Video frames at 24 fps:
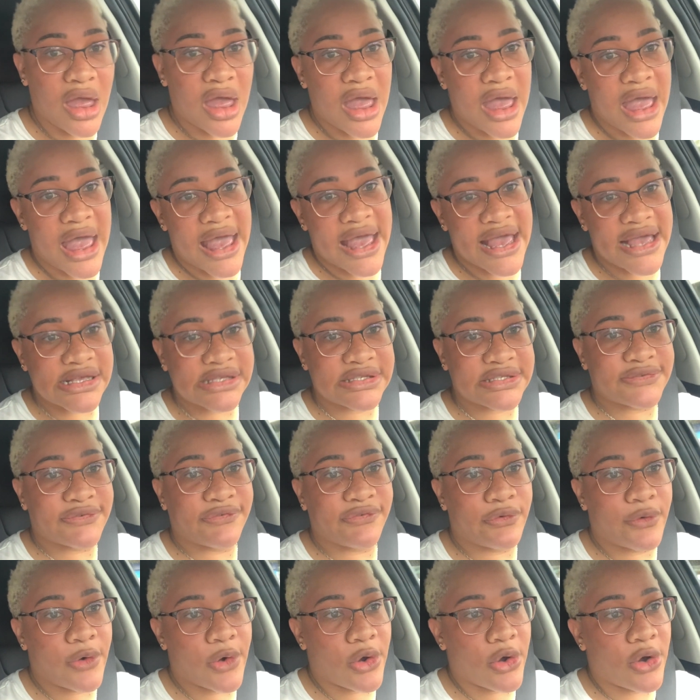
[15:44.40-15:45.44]
As
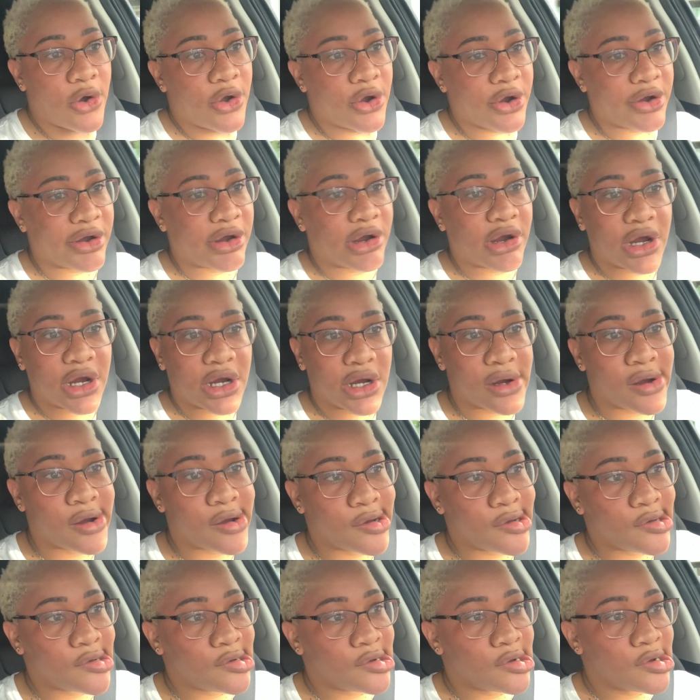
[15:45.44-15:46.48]
for
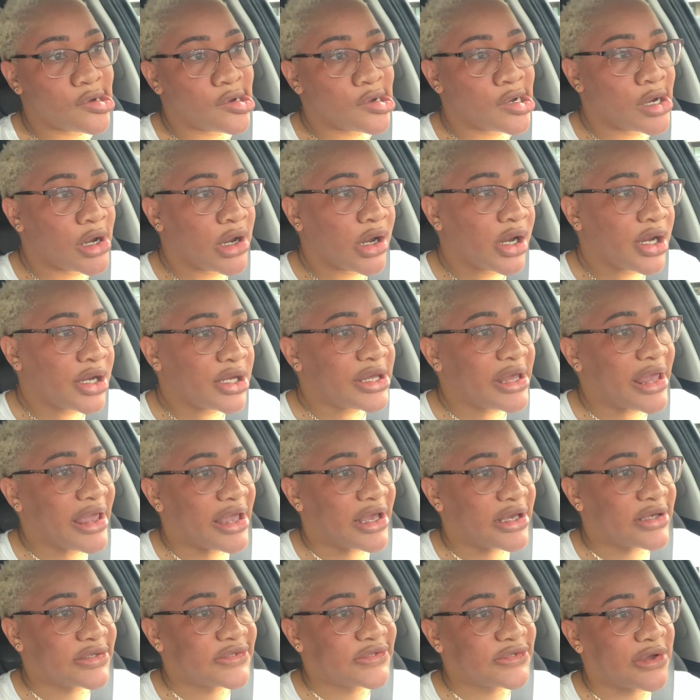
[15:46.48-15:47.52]

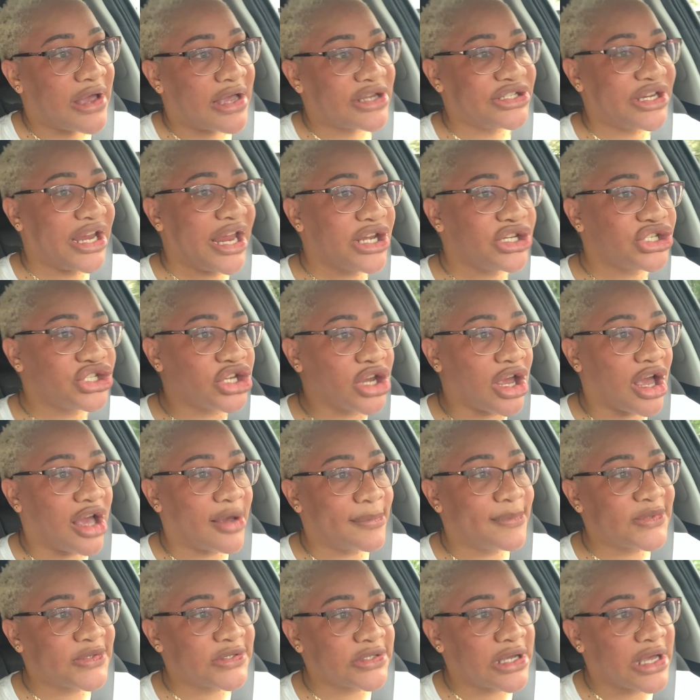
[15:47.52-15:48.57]
yeah, so I changed
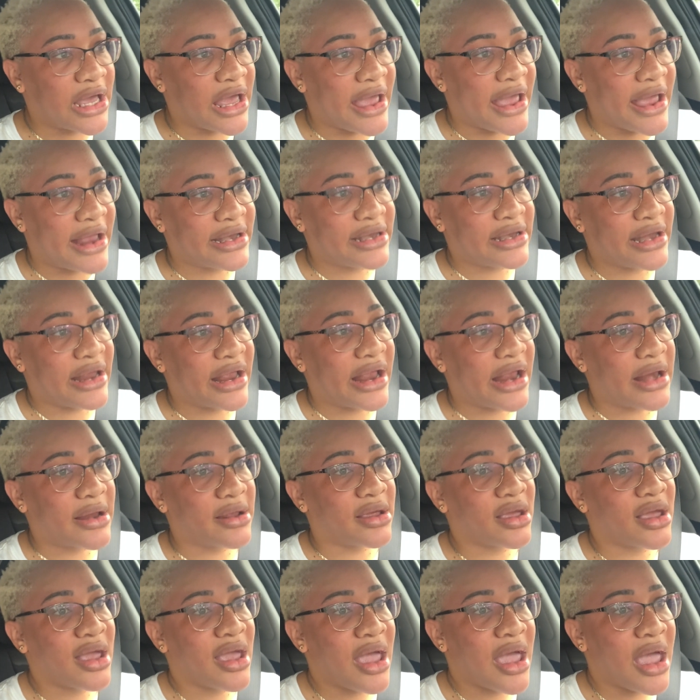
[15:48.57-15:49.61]
jobs and then
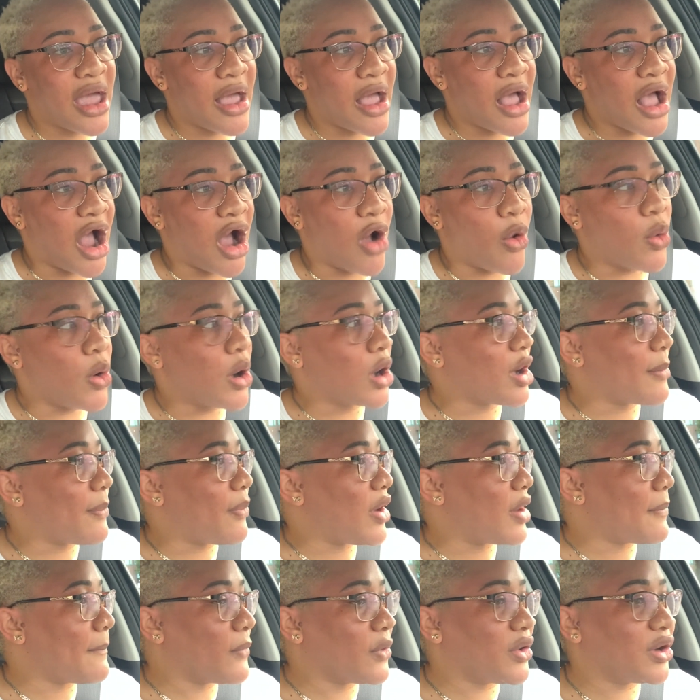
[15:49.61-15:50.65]
I woke up
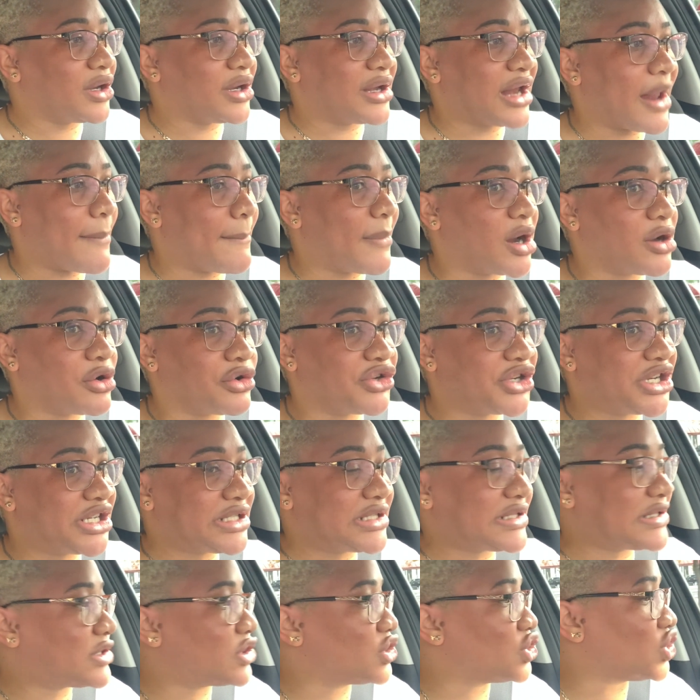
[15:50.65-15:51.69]
one morning and my
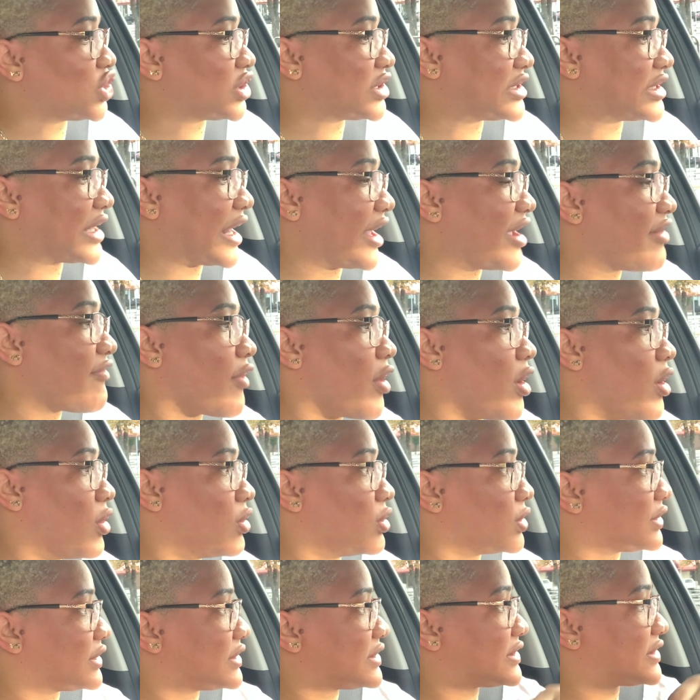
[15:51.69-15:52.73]
wrist just gave
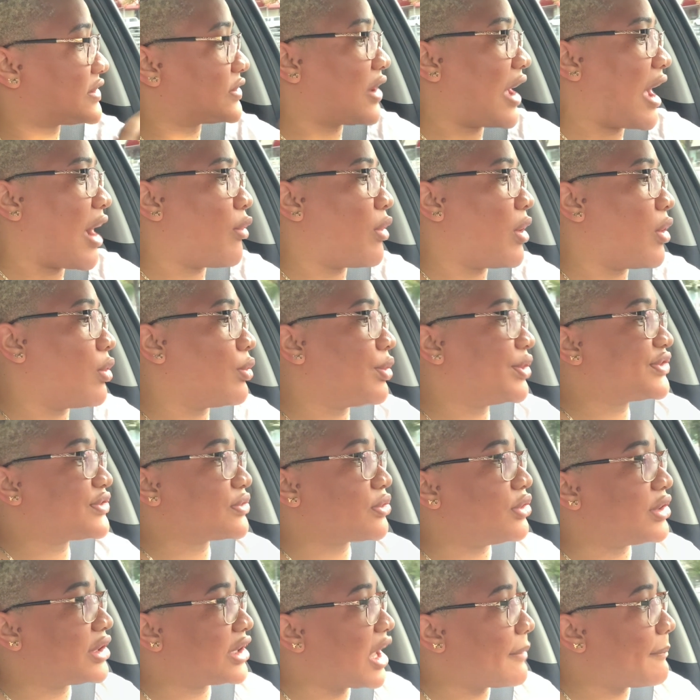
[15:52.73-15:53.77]
out. So I was
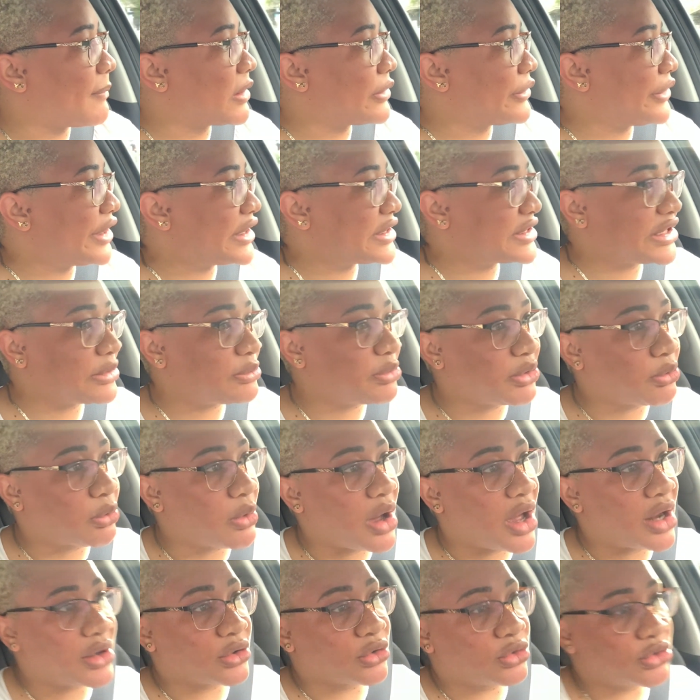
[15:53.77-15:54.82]
only operating with
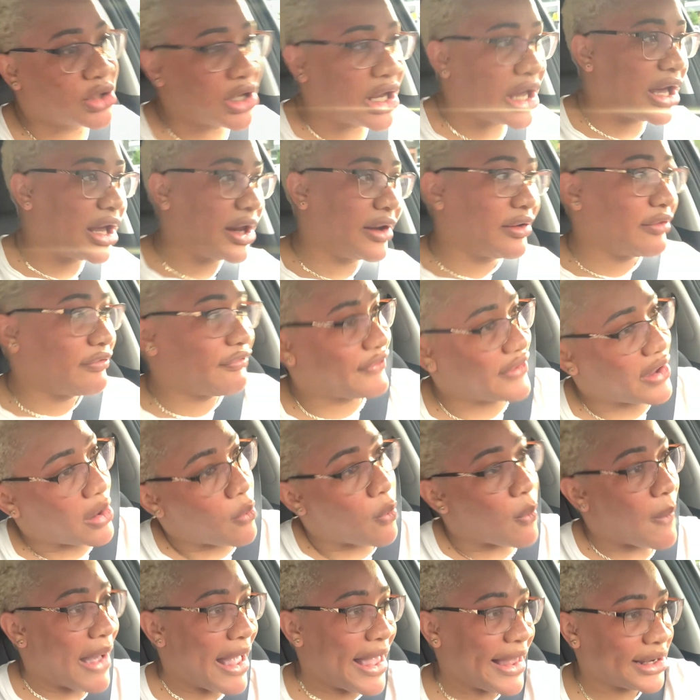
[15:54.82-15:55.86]
one good hand for a
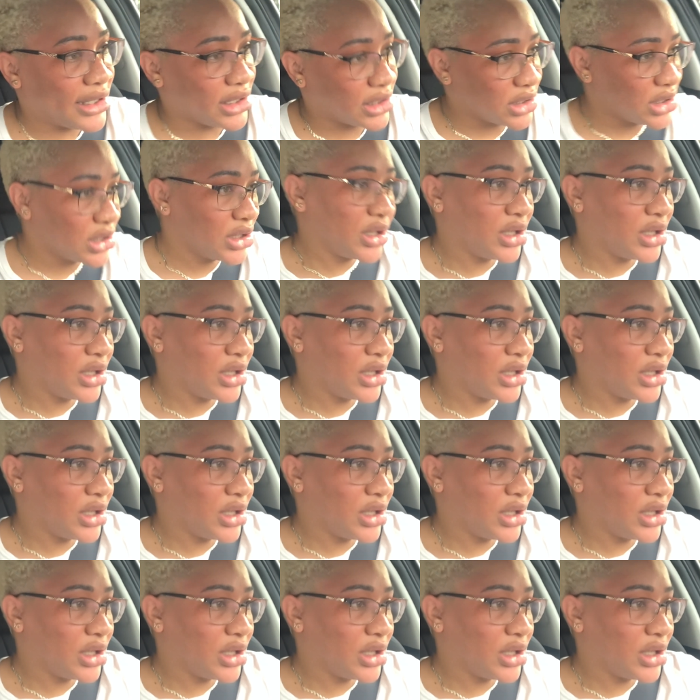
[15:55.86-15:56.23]
while.